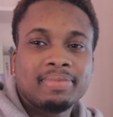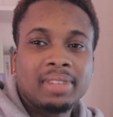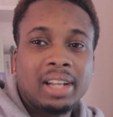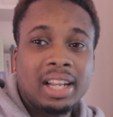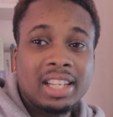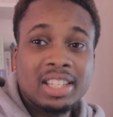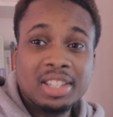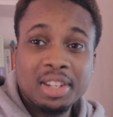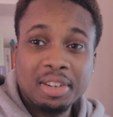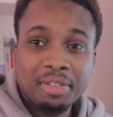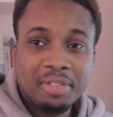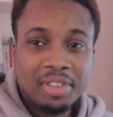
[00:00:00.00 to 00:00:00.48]

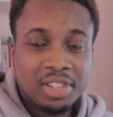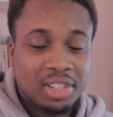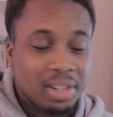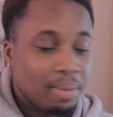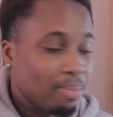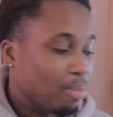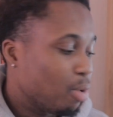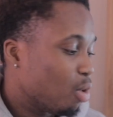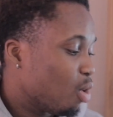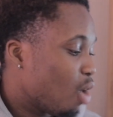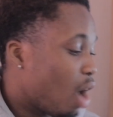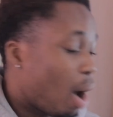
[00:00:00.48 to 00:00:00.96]
let's look for
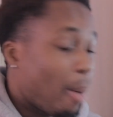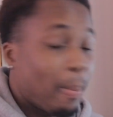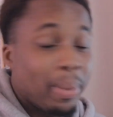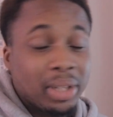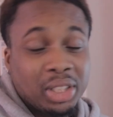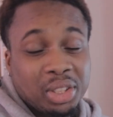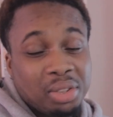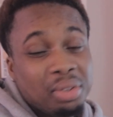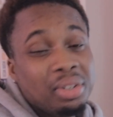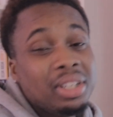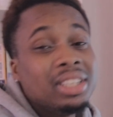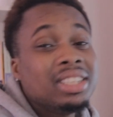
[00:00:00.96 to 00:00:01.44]
some more
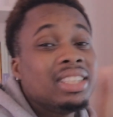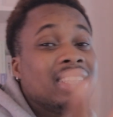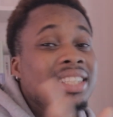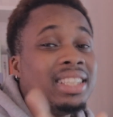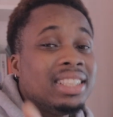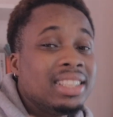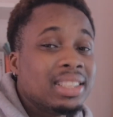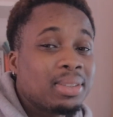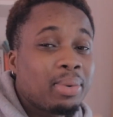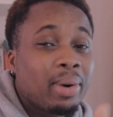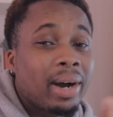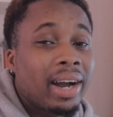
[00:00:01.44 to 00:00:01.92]

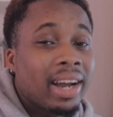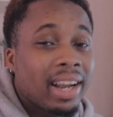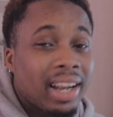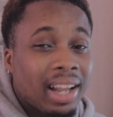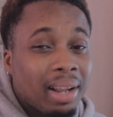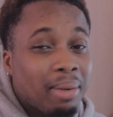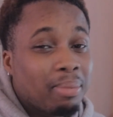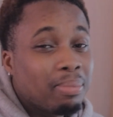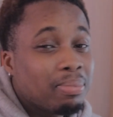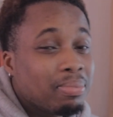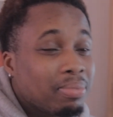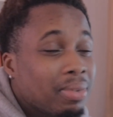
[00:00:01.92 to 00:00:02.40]
opportunities while
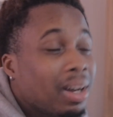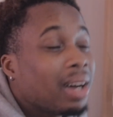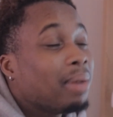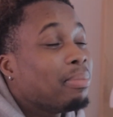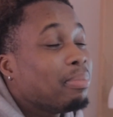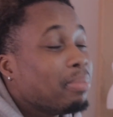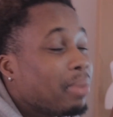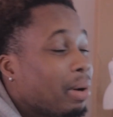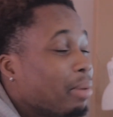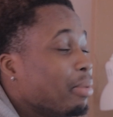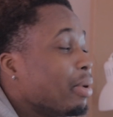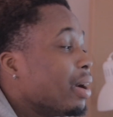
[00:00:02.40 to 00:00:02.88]
I'm
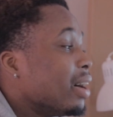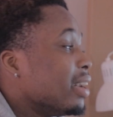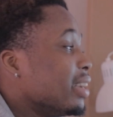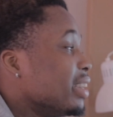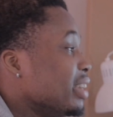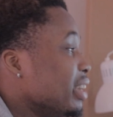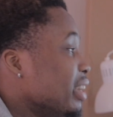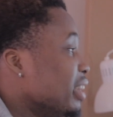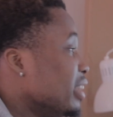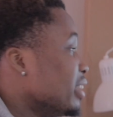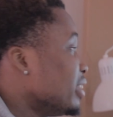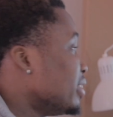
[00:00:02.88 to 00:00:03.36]
around
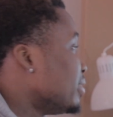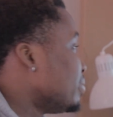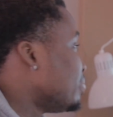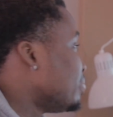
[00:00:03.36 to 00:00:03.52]
here.